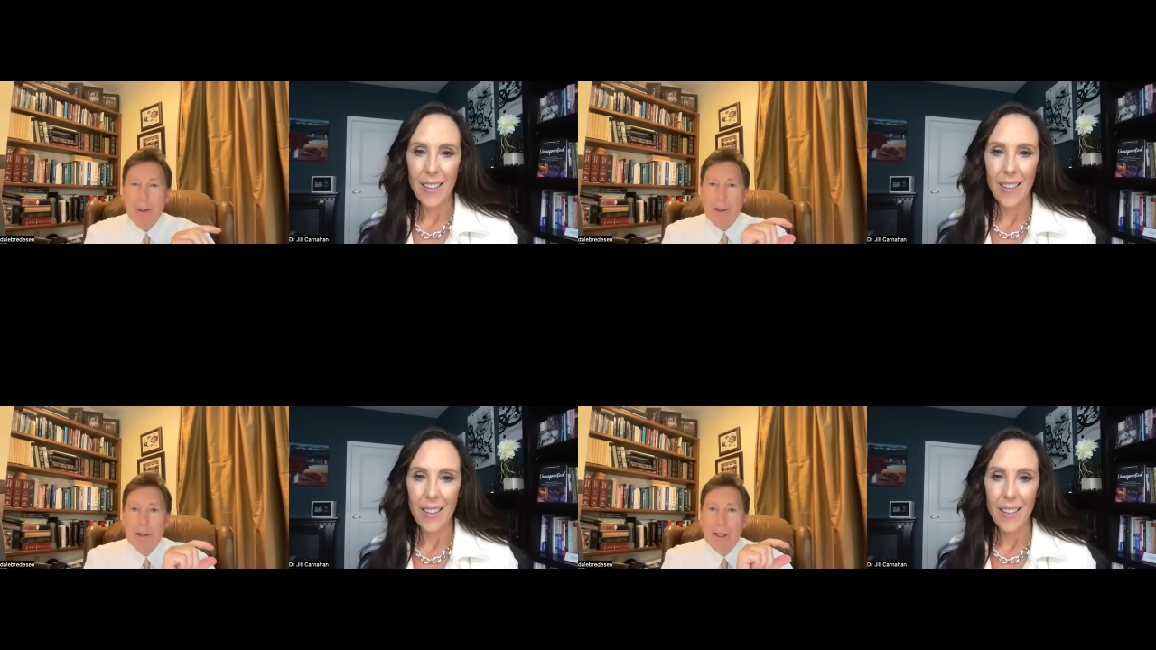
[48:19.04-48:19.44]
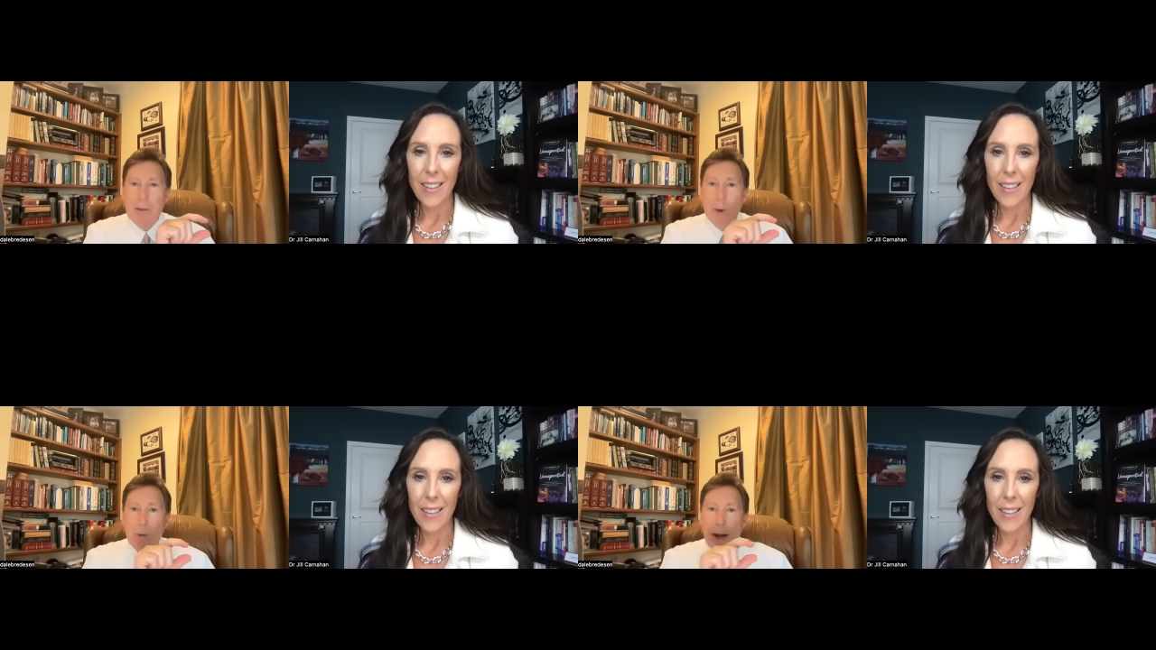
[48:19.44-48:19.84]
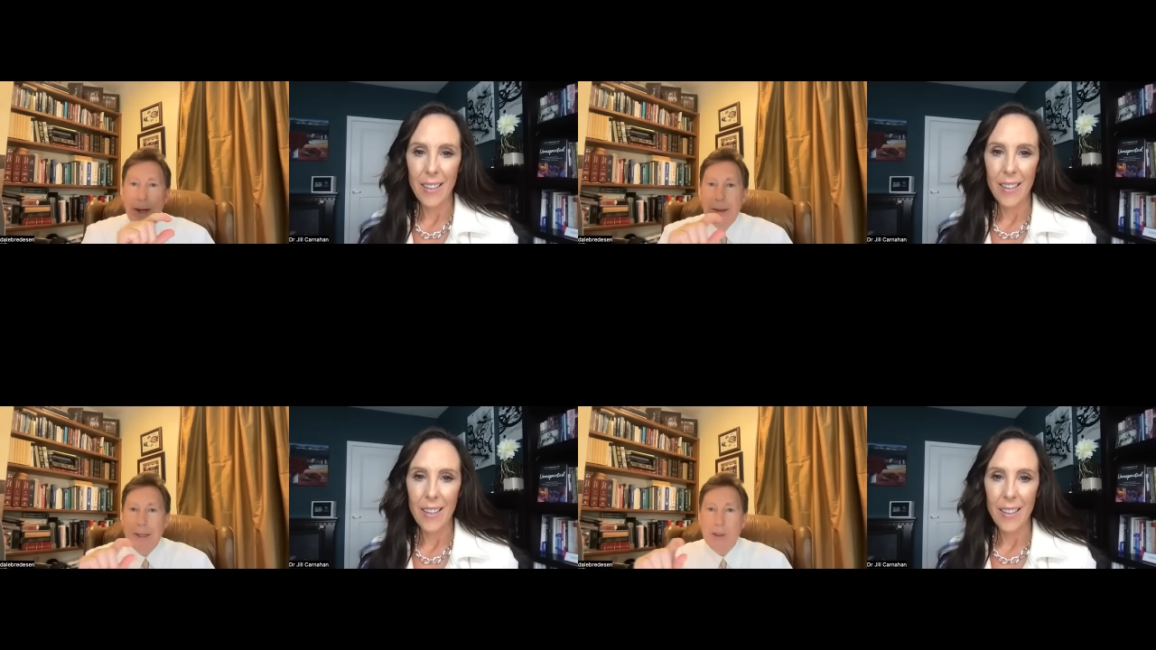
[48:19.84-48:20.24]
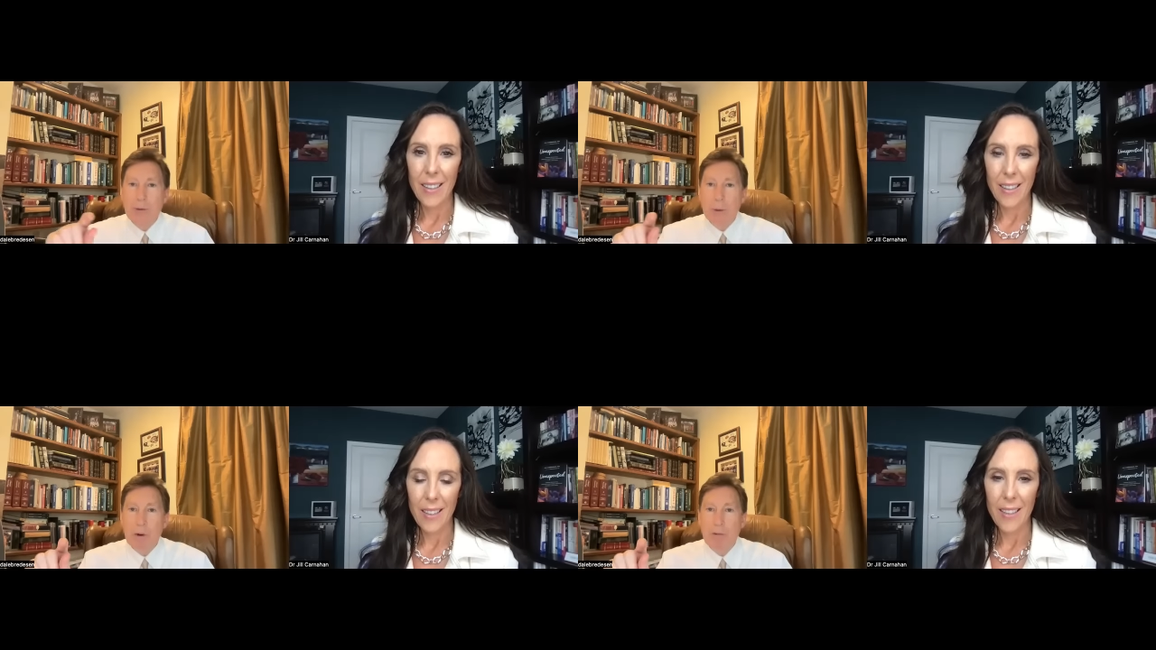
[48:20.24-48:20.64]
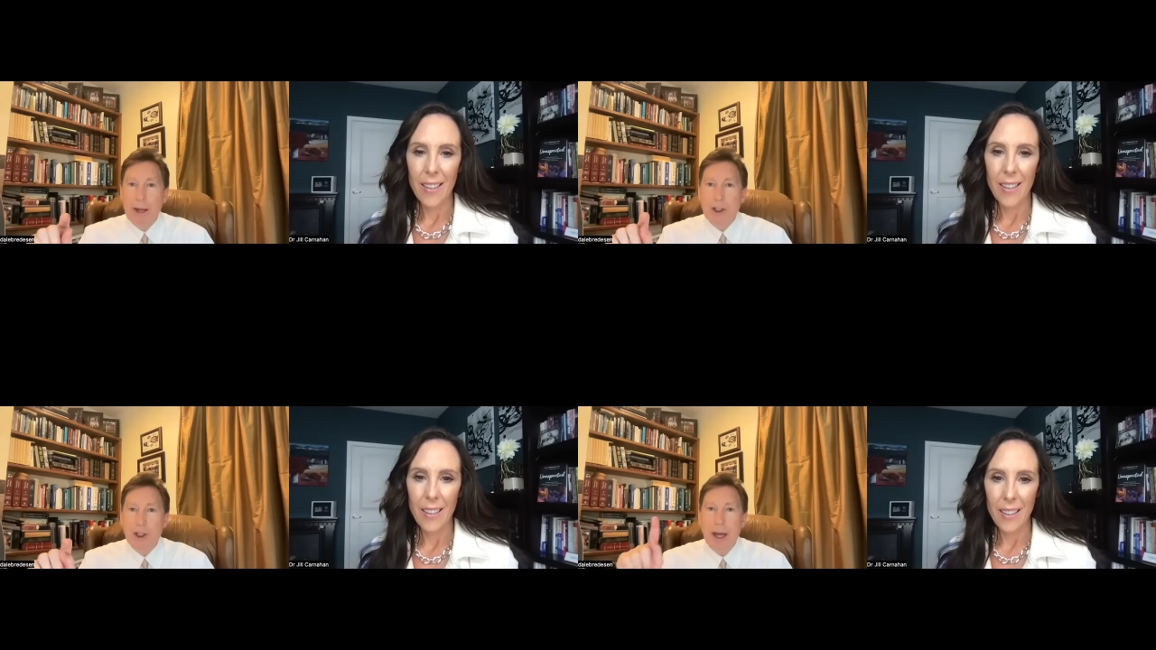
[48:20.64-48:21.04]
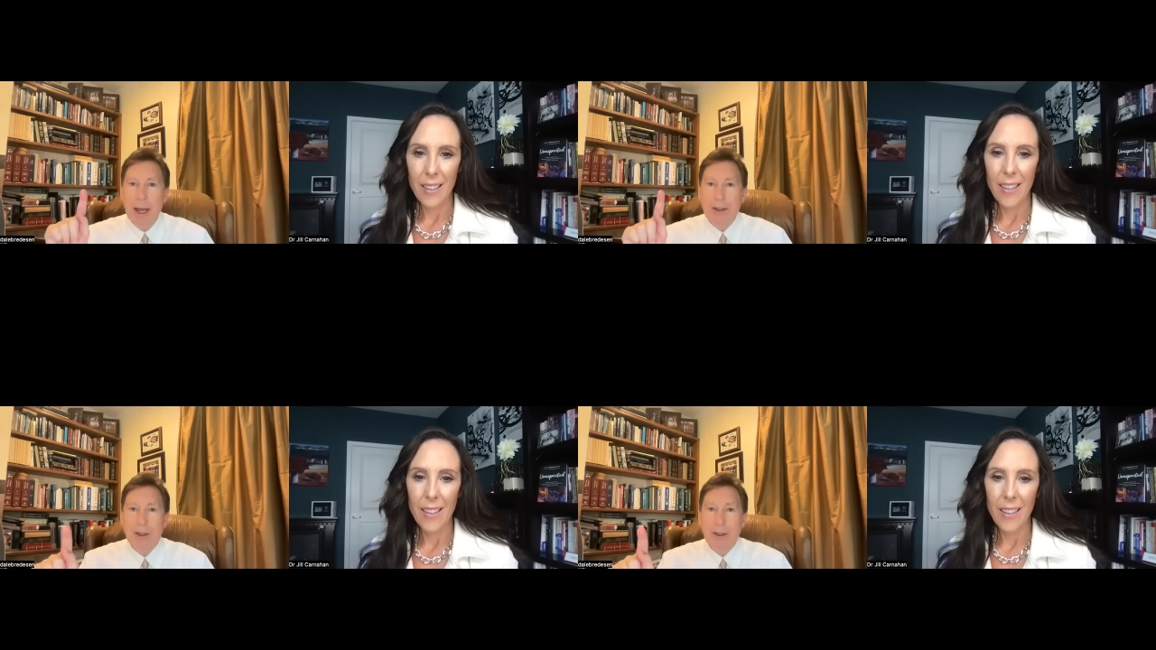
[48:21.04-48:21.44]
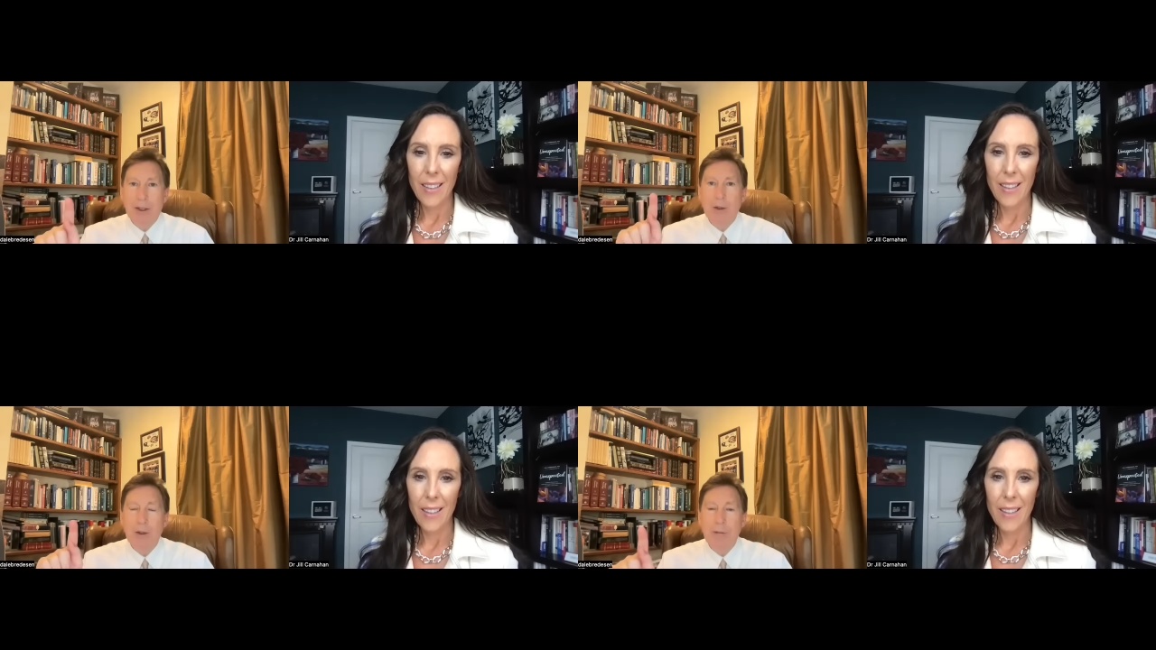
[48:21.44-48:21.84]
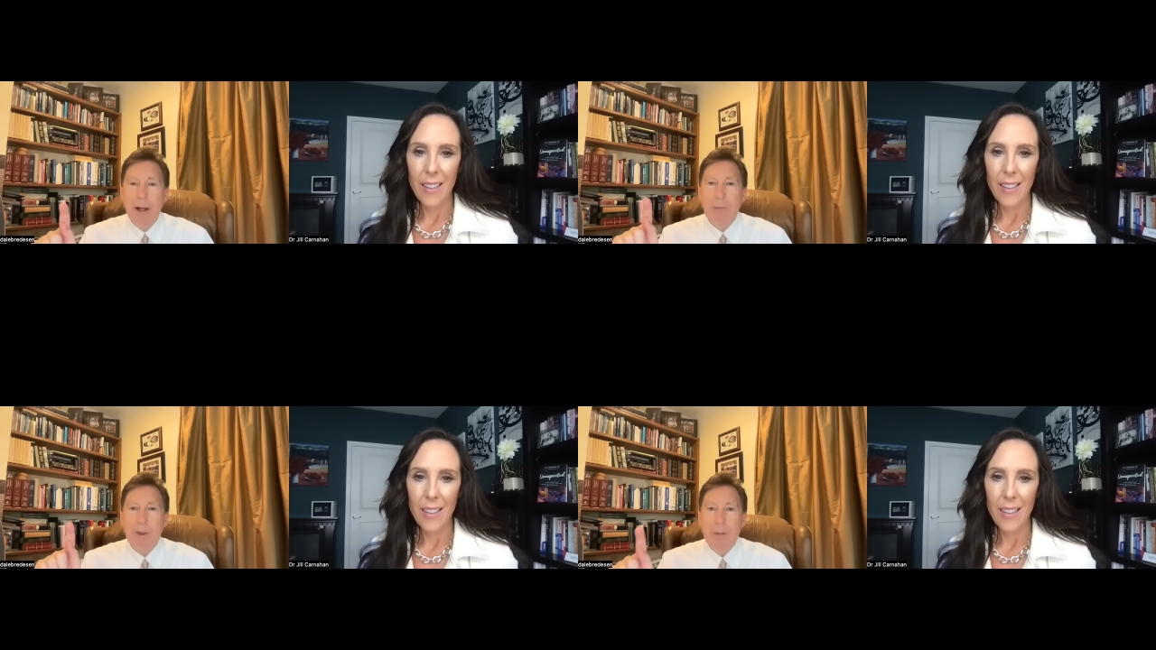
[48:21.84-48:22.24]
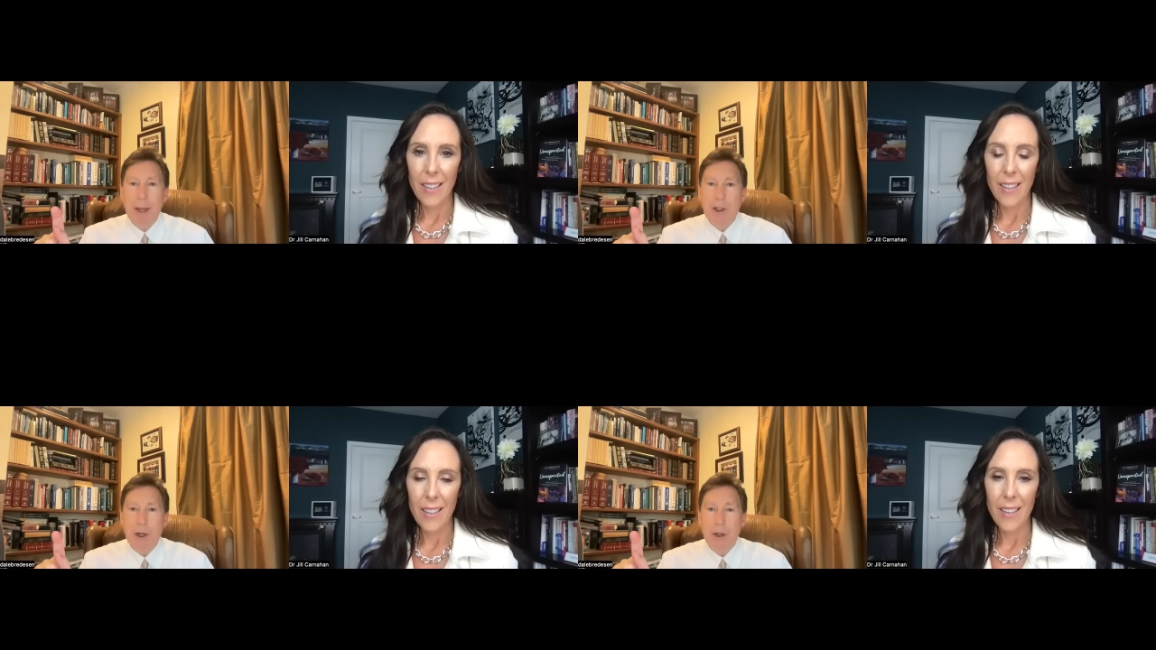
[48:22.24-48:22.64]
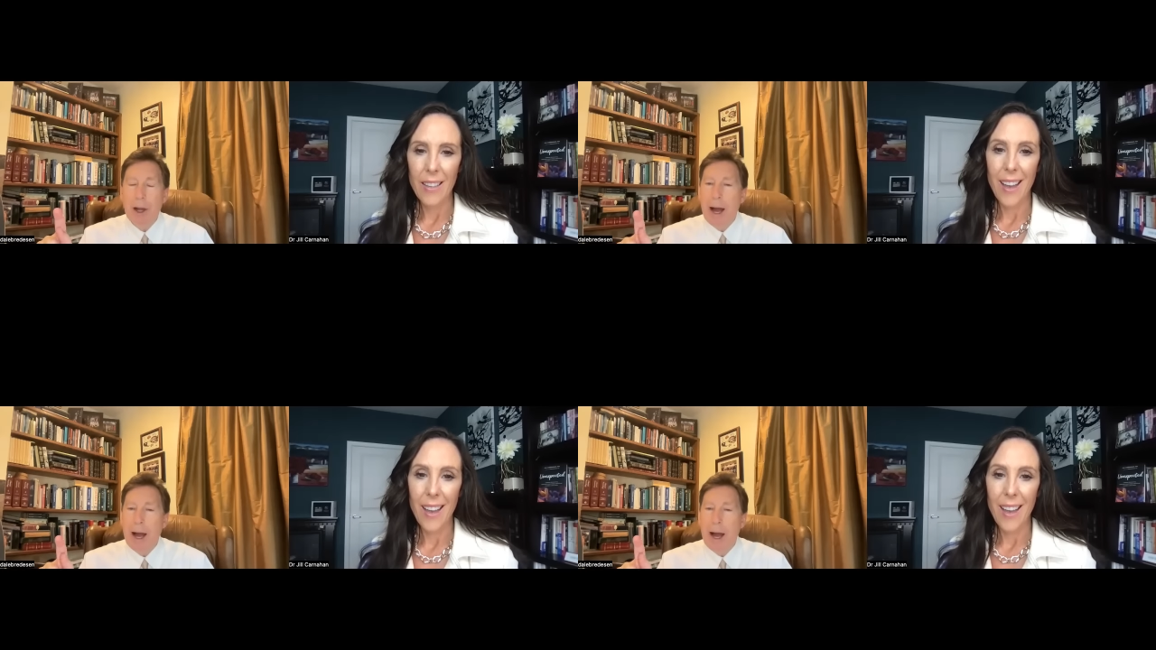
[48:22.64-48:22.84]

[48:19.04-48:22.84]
Speaker 1: did the right things for prevention, and still developed dementia?